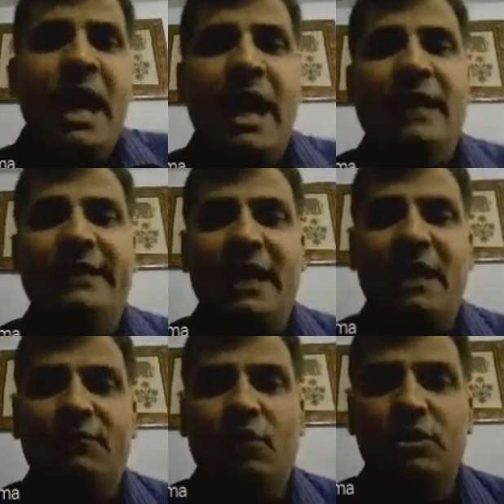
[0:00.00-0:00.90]
And then
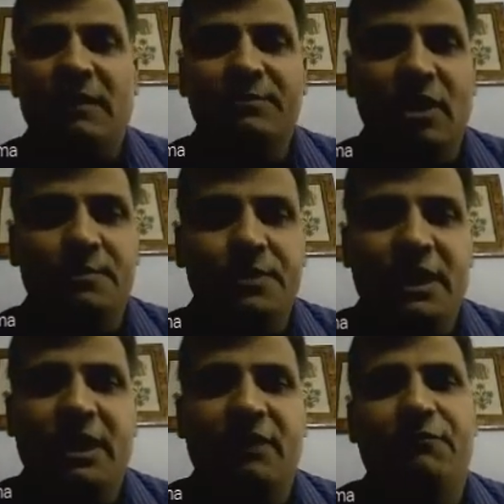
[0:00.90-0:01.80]
of course
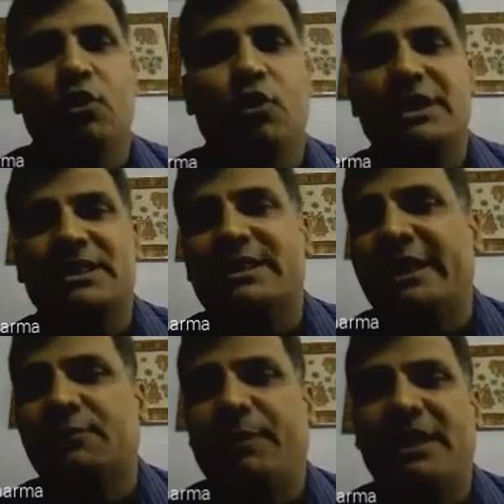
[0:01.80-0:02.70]
absorption and fluorescence
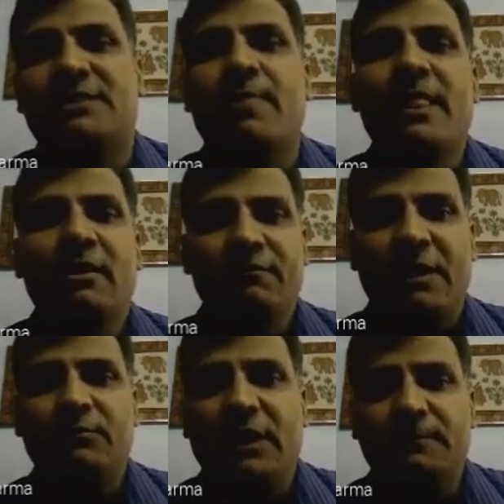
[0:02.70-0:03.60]
takes place
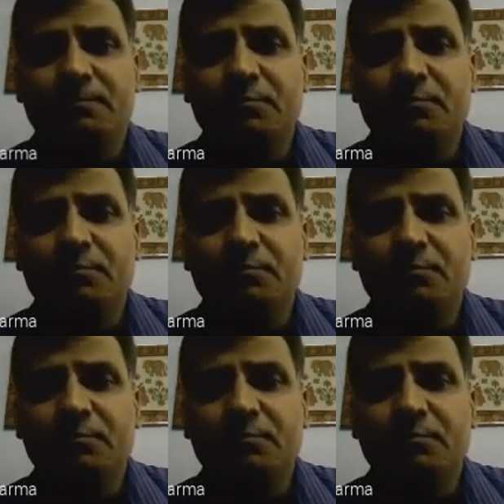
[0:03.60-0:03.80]
from the